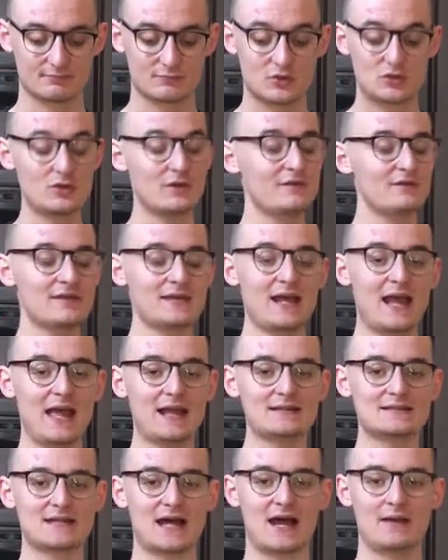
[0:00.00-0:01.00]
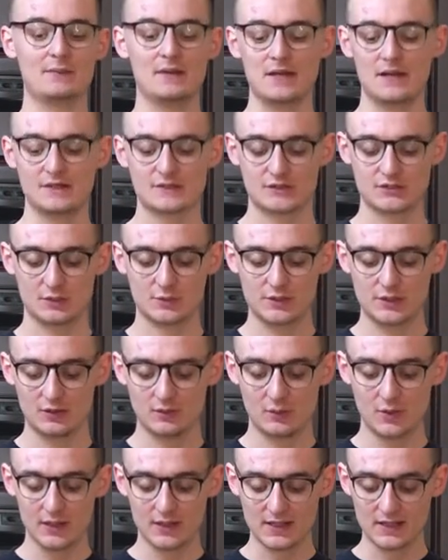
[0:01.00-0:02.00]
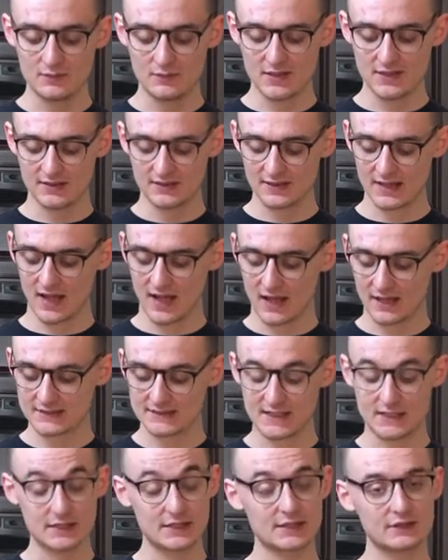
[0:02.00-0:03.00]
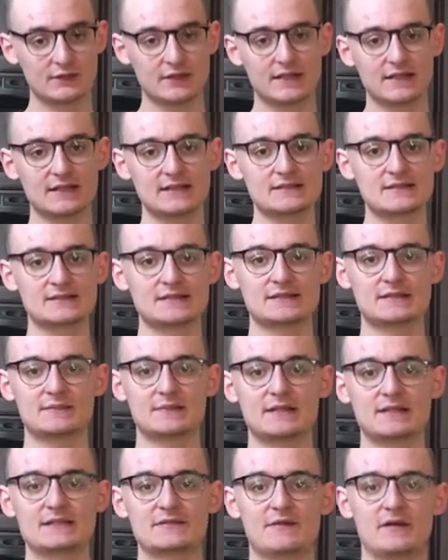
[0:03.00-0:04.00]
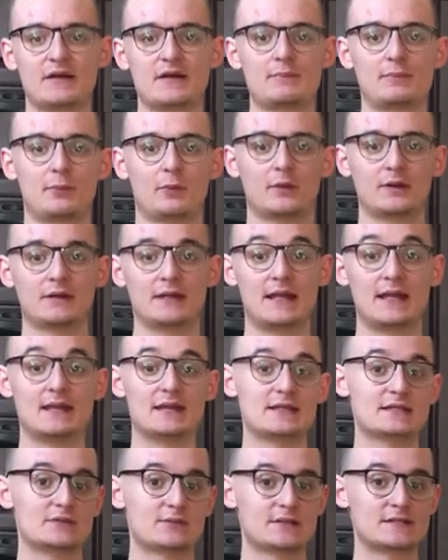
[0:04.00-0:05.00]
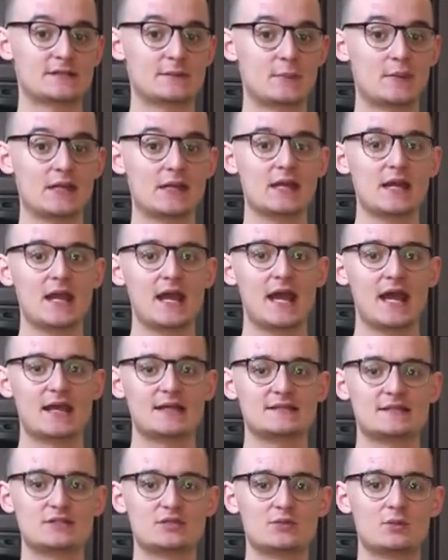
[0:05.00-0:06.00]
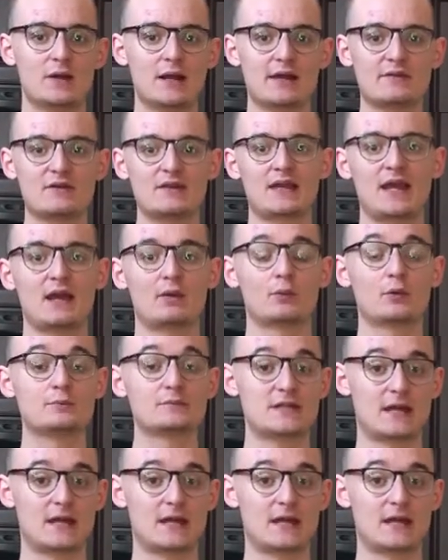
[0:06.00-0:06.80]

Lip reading: Do everything ahead of time. So when you're working with dairy ingredients, something that's very important in this recipe is that you want everything at room